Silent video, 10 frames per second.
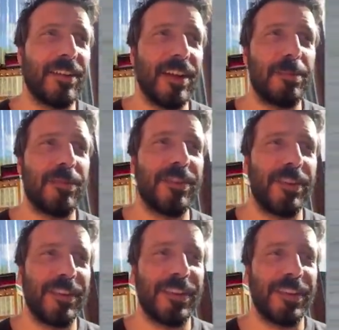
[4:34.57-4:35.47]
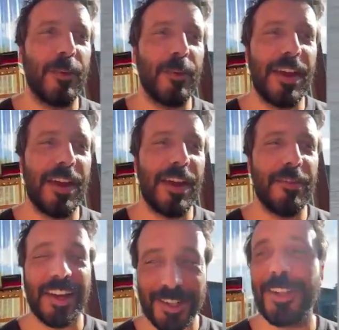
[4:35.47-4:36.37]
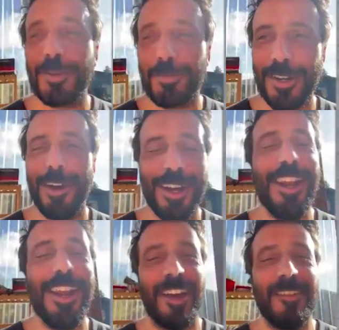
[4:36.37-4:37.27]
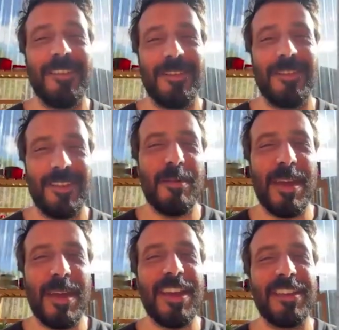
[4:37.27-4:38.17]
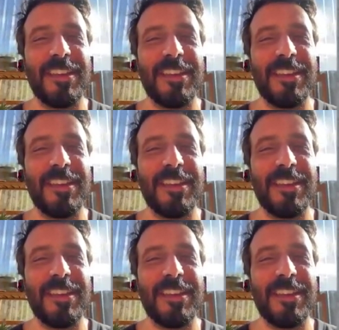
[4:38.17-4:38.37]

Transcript: clips. The waves actually look pretty fun. I'm amazed.